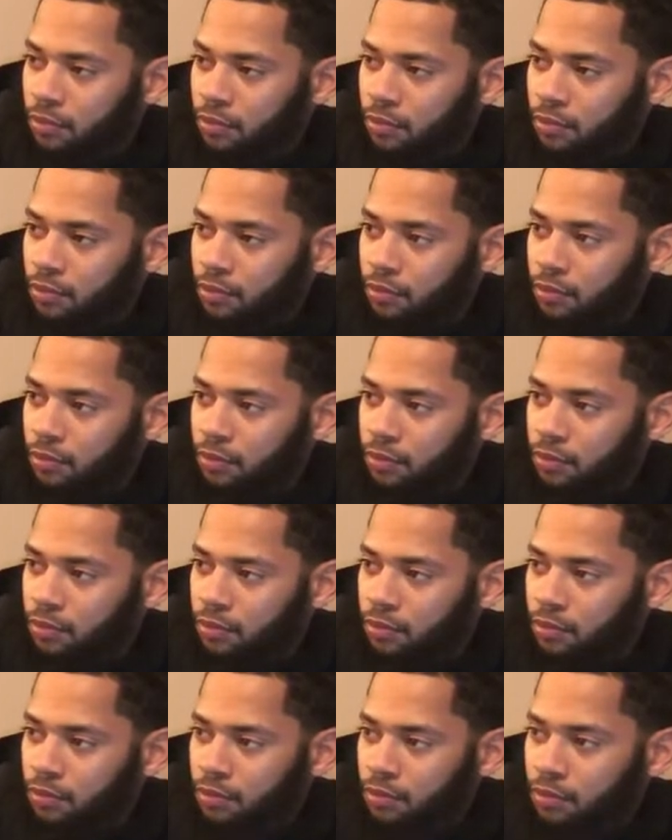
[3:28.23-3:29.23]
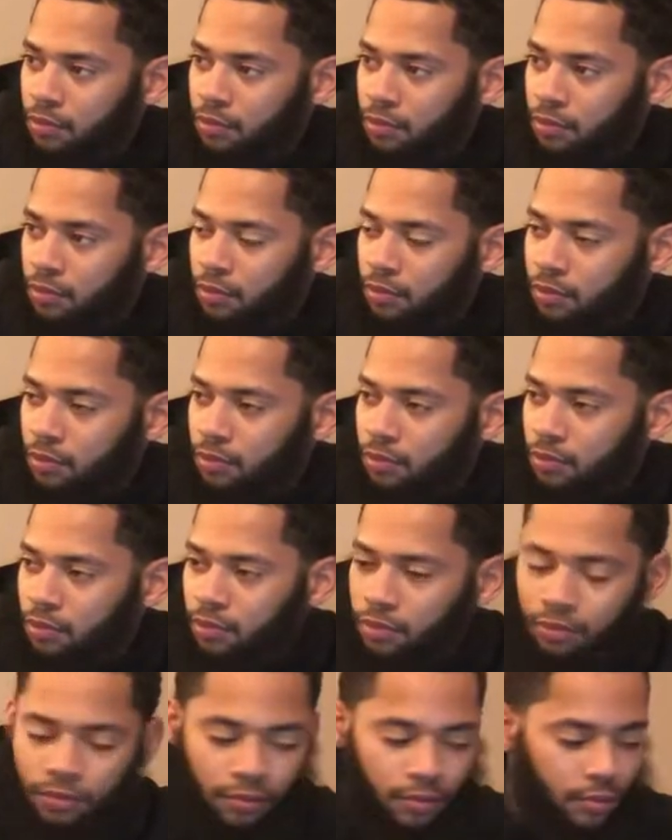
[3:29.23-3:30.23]

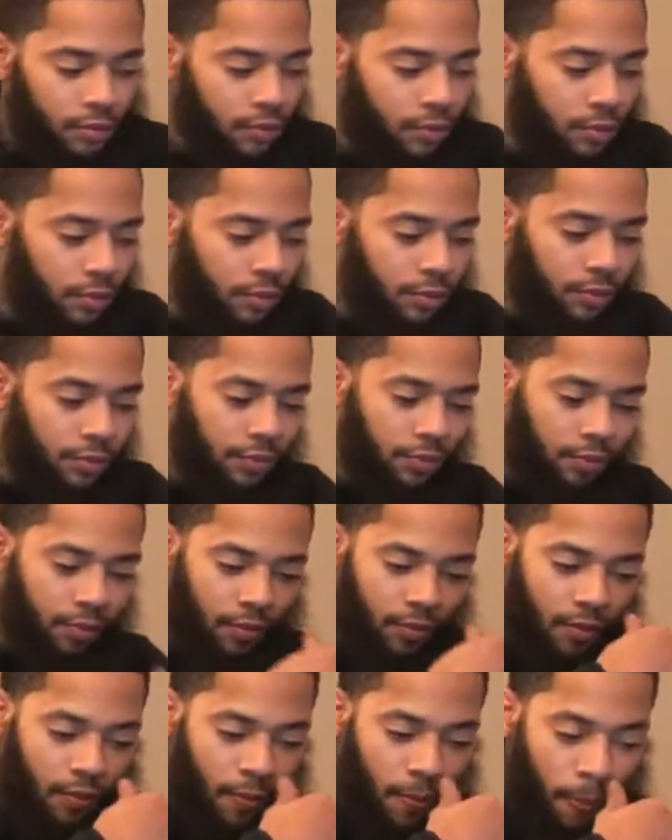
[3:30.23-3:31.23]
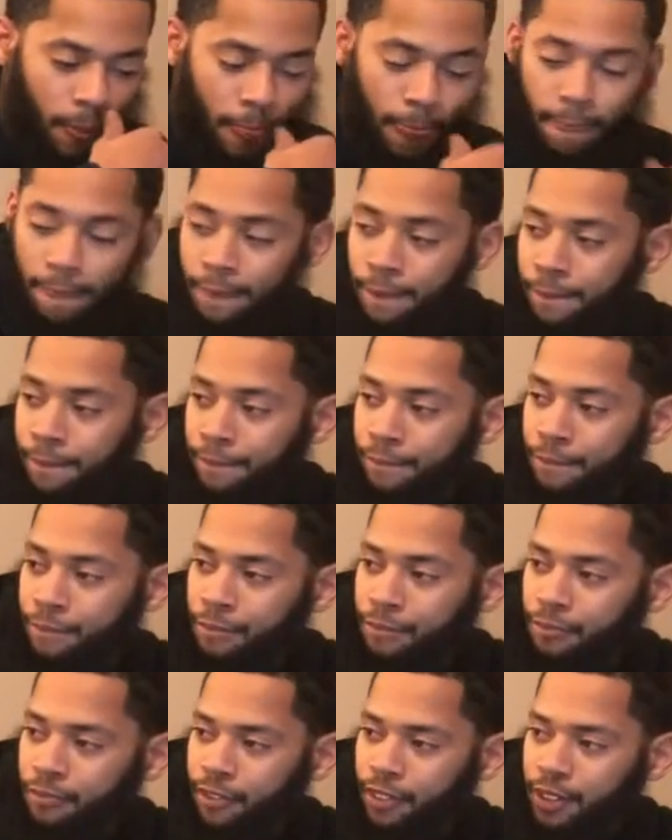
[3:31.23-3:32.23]

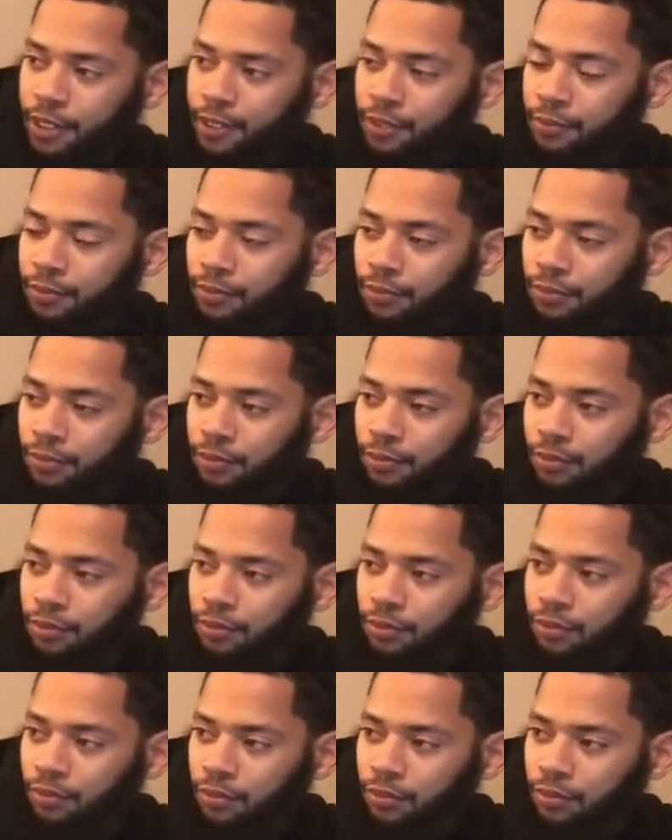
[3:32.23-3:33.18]
No words are spoken by the person on screen.